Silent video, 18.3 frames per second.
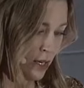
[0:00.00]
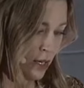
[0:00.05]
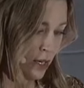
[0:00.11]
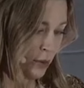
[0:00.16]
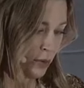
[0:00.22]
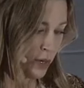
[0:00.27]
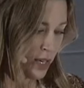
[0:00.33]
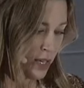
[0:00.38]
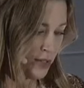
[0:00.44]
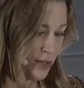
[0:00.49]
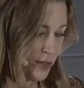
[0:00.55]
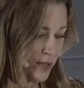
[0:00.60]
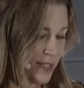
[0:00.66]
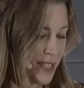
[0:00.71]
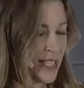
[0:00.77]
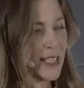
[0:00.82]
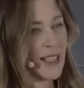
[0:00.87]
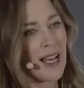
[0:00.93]
We're also
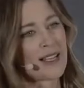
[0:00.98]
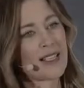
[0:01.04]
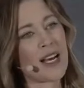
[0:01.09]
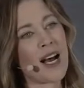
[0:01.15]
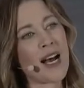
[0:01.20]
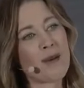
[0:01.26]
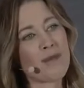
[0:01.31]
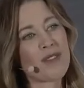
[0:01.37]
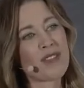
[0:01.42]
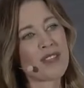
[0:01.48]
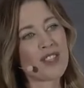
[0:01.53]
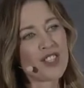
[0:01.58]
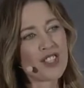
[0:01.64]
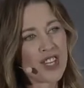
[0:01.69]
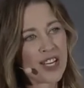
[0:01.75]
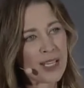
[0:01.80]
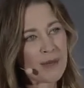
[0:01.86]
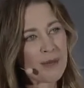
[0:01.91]
seeing at times the
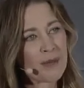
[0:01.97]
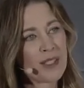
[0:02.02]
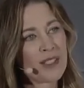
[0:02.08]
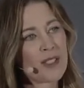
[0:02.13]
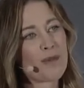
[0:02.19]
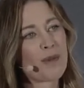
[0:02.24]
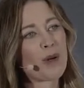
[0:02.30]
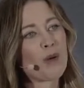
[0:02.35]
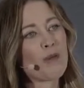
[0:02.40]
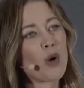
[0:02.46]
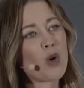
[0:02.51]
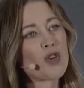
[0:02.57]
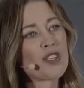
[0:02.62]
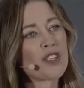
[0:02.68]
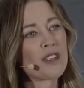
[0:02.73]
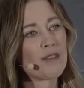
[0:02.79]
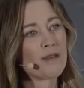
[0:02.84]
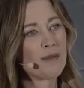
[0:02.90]
shameless
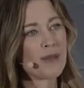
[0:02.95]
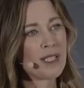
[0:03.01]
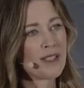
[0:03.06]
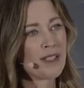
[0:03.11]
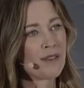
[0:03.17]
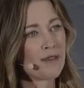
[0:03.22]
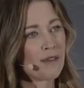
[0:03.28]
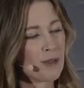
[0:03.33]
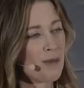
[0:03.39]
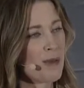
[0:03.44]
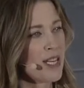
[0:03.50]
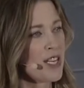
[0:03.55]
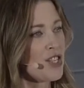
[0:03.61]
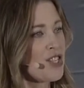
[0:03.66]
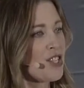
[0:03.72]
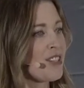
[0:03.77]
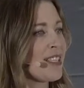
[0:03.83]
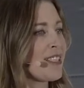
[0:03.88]
promotion of
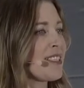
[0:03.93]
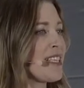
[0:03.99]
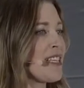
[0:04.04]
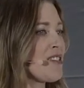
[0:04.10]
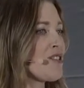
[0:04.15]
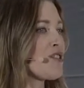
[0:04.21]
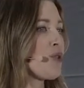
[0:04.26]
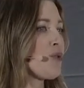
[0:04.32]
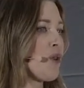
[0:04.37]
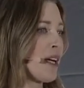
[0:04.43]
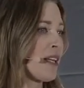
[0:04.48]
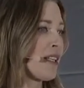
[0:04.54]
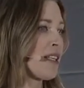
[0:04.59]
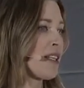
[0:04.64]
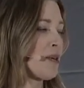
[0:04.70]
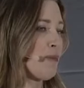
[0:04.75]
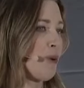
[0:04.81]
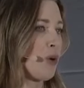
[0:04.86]
misinformation that leads
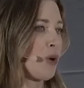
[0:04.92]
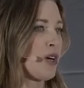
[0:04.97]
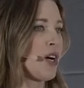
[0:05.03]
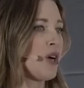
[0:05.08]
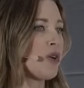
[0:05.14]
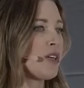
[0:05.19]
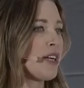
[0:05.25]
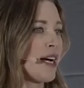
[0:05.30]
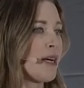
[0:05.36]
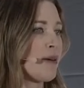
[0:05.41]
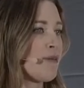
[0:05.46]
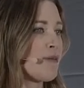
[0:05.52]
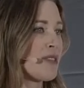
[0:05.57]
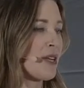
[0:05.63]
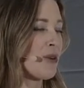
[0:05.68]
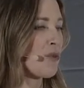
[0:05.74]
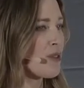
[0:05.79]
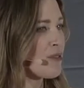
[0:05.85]
directly to poor outcomes.
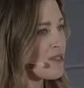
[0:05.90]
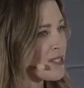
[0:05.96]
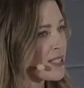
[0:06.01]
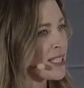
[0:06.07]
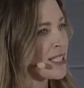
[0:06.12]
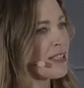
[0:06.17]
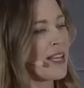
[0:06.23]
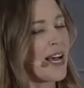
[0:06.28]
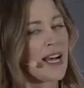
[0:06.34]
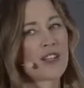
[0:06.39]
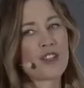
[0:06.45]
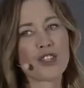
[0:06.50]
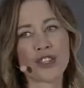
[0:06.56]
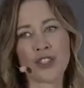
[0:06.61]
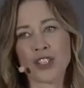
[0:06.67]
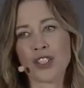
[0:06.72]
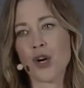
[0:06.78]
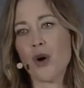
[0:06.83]
And we've seen that
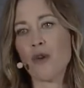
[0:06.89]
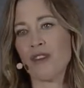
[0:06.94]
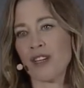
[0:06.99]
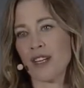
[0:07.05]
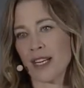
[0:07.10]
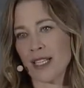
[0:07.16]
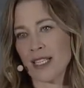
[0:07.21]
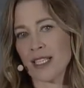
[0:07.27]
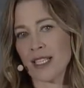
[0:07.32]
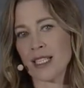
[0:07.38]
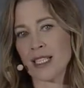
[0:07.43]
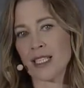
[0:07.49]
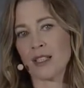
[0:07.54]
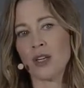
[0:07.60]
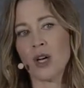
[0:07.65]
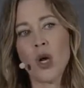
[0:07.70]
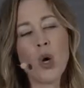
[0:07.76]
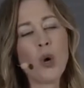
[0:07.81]
during
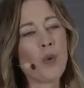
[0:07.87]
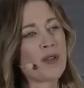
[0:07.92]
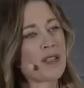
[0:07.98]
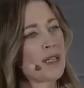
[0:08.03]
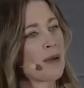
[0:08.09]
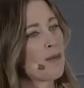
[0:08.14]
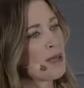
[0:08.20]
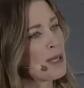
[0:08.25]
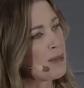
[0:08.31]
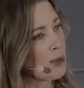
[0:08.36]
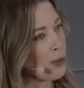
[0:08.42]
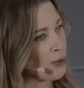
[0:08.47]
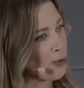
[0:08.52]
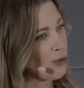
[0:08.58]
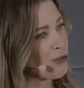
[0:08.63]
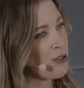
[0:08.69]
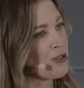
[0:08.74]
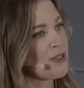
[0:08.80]
COVID-19 with some people
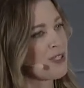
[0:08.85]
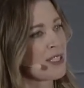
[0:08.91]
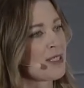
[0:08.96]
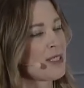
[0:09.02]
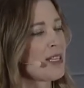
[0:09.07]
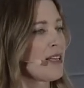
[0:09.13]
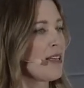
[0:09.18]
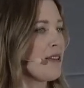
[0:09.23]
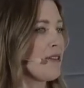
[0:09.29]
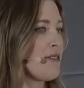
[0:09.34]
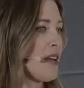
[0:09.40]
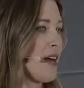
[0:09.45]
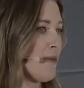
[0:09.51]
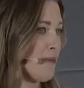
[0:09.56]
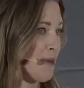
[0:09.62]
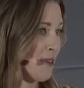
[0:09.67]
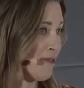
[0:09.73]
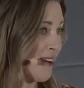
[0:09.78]
refusing to
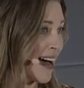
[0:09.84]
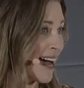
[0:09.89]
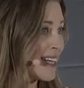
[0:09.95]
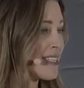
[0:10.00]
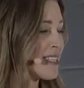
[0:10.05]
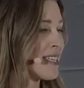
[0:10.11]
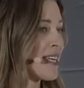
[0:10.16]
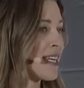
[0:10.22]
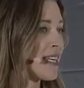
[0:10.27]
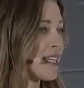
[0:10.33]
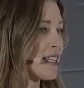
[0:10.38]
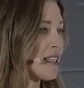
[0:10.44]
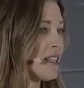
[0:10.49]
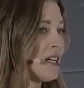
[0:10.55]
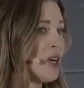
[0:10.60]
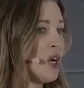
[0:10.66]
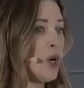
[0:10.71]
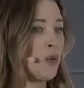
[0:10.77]
be vaccinated.
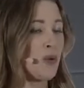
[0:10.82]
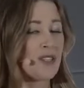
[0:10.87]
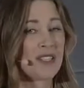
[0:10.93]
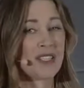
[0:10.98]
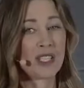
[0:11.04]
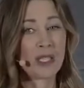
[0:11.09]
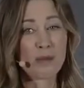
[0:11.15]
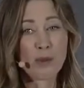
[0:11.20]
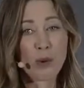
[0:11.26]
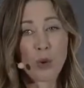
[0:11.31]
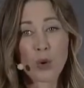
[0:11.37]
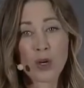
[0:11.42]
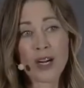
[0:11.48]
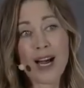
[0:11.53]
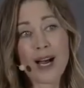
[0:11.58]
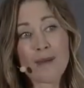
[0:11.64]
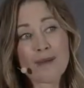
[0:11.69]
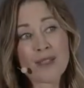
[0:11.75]
We're seeing poor
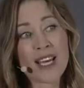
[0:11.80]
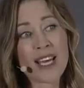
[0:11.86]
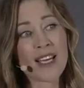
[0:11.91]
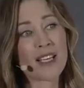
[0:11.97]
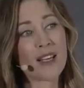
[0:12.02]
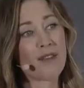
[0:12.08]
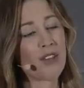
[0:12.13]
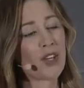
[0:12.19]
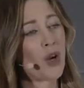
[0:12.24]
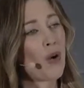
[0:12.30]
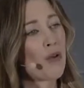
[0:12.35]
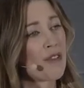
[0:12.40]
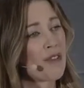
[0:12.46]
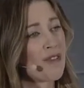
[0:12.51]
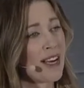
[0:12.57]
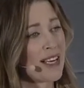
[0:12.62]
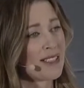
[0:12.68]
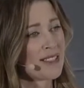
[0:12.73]
uptake of the COVID
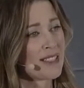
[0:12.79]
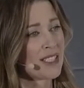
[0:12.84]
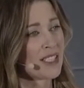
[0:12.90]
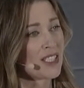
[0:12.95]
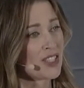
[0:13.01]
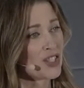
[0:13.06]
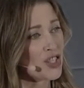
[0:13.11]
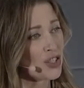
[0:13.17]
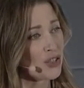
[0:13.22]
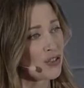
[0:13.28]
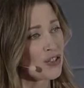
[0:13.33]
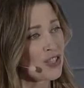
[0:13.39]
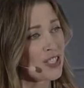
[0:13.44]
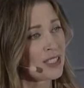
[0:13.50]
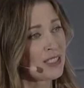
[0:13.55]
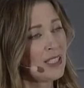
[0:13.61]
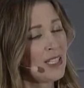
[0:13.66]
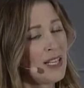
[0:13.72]
vaccine in children.